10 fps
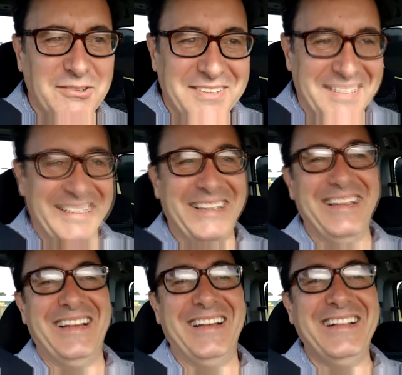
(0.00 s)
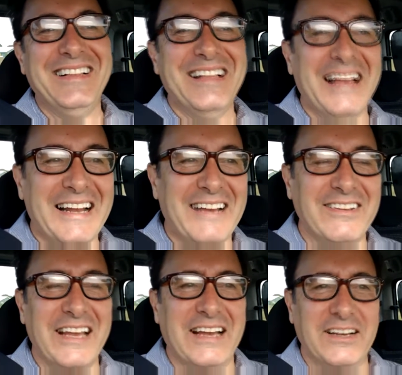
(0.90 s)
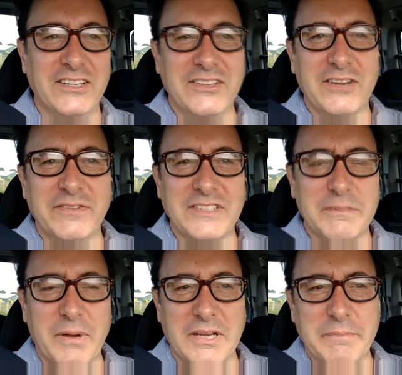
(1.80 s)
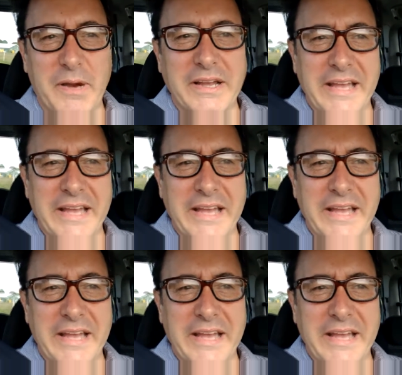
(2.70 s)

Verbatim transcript: hello, yeah. Are you the office supplies bar?